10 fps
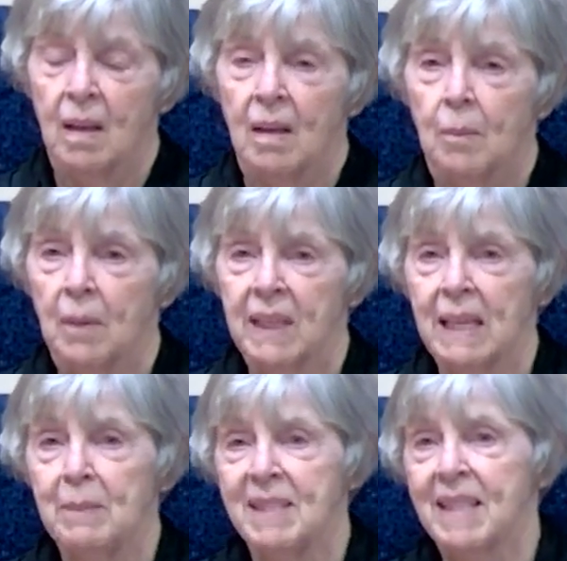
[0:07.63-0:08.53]
My
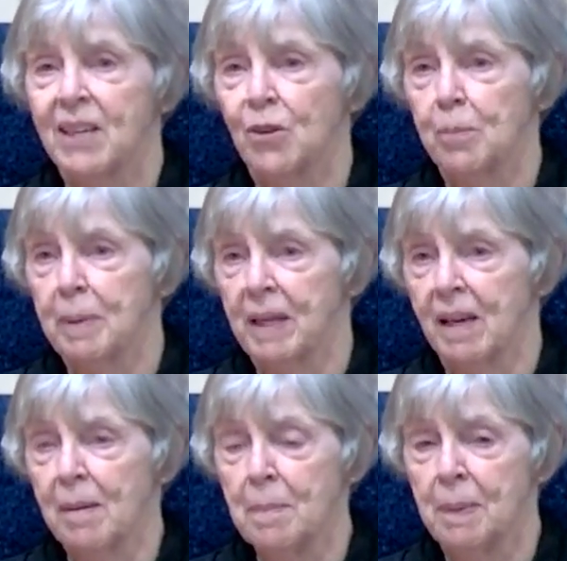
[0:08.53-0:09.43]
name is Carol
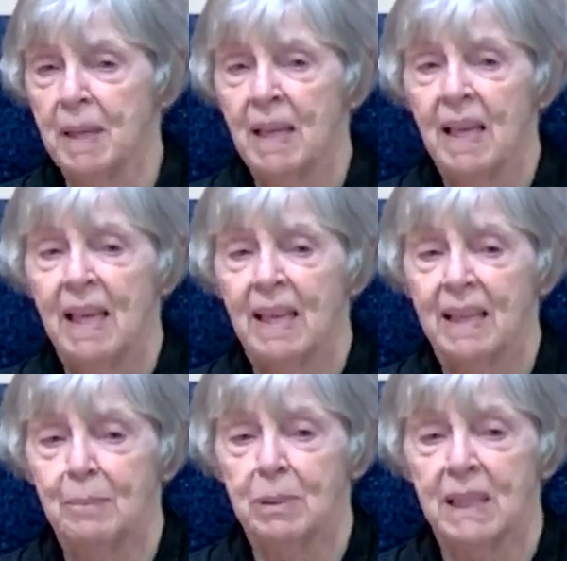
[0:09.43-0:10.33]
Pickup, and
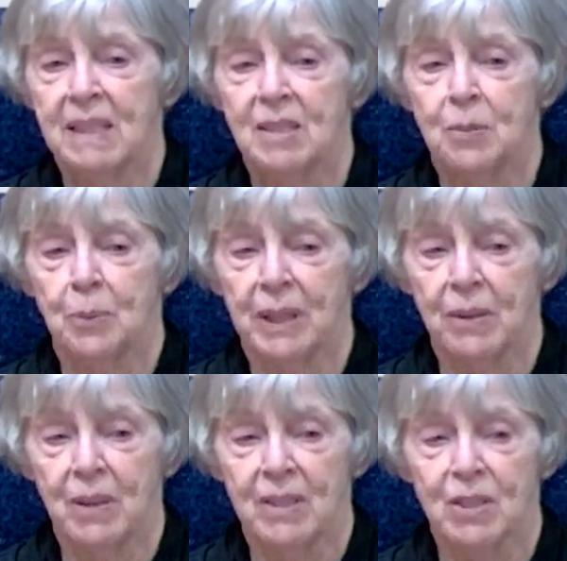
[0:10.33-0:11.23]
I'm pleased to bring
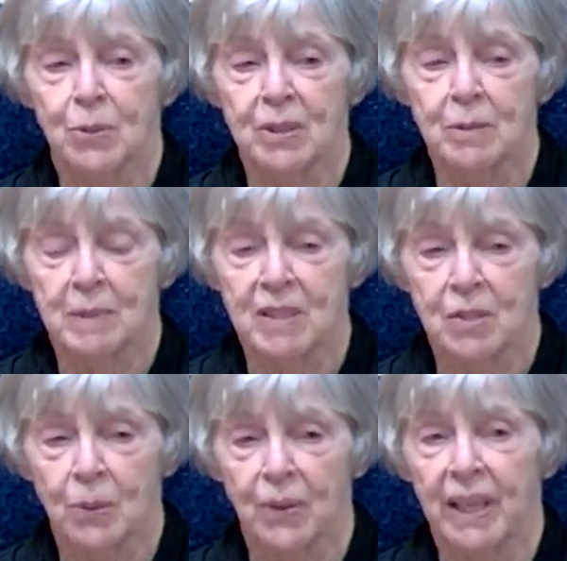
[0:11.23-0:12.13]
you this Christmas
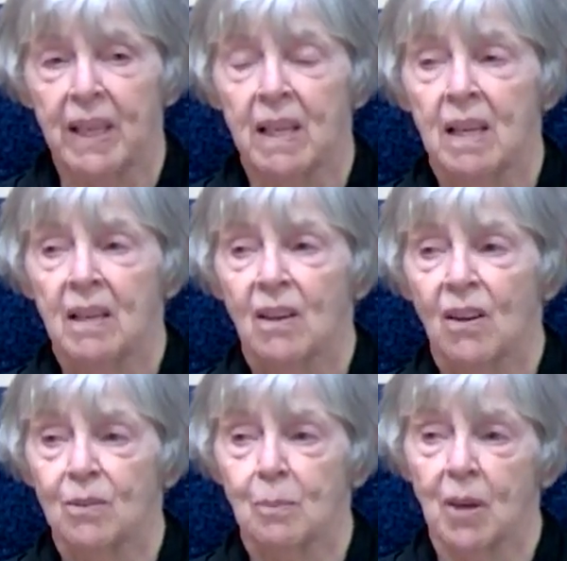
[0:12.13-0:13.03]
story
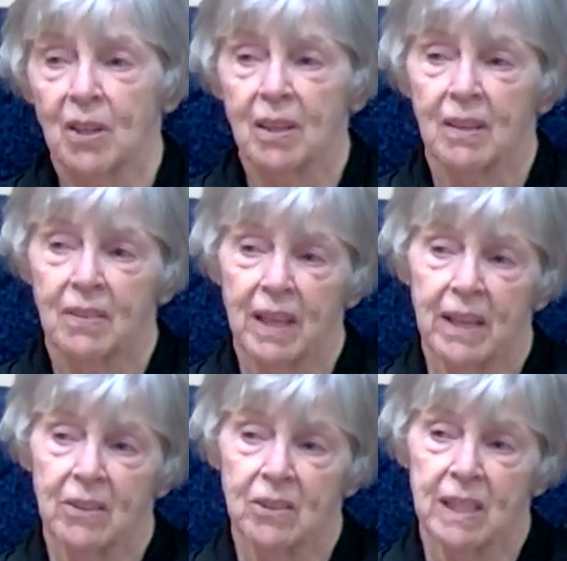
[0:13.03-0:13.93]
called Mark the
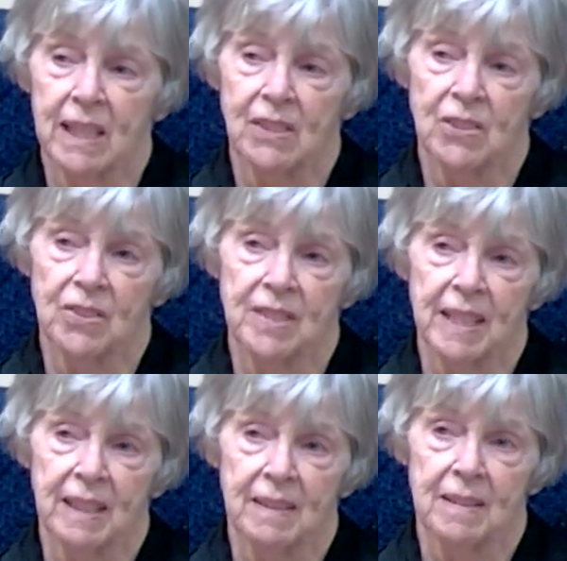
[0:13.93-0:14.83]
Herald Angel
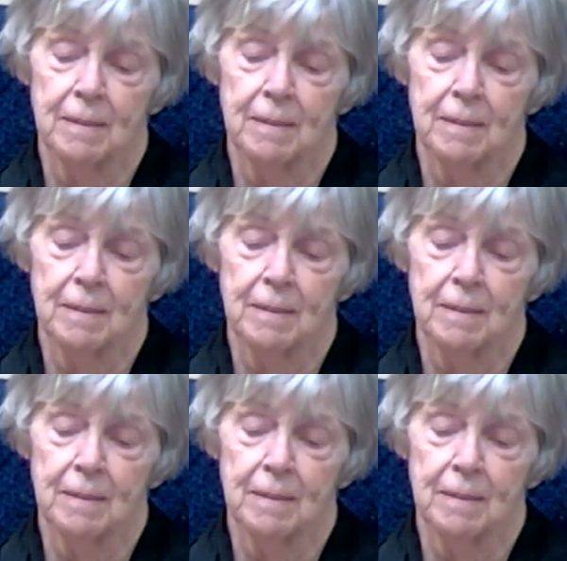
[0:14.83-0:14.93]
Sings.